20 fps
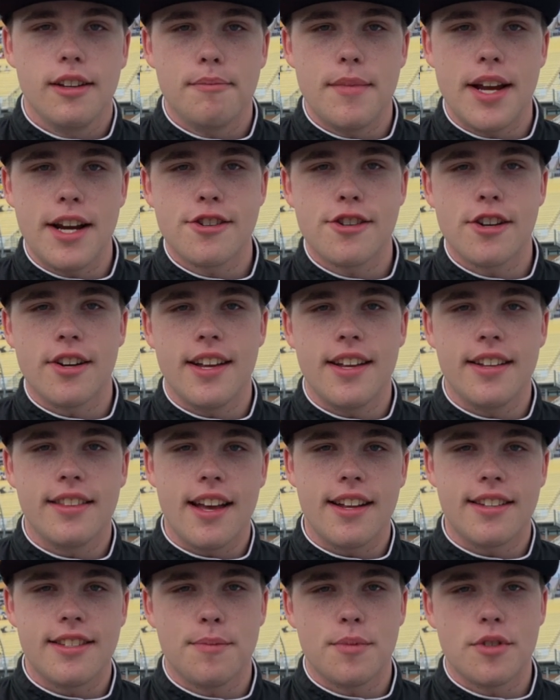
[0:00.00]
Make sure to hit
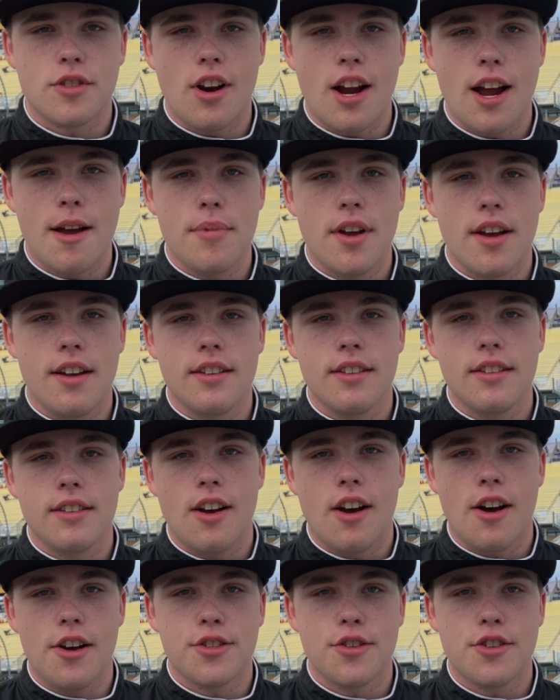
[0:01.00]
that subscribe button.
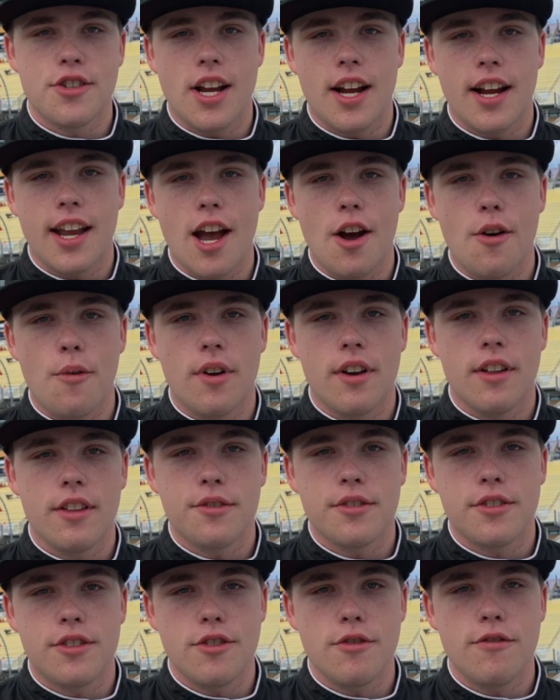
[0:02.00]
Also check out one of
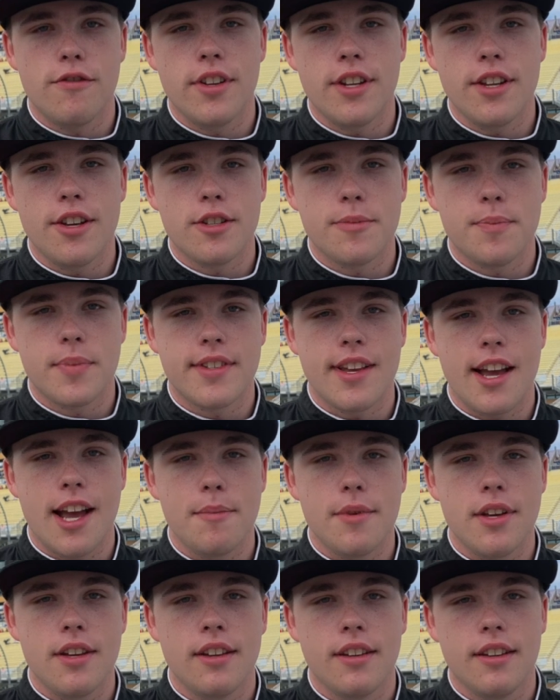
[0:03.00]
those two videos
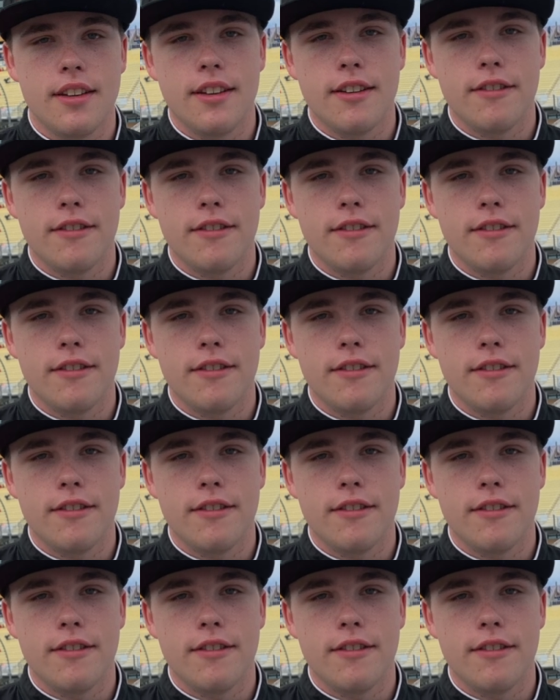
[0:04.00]
beside me.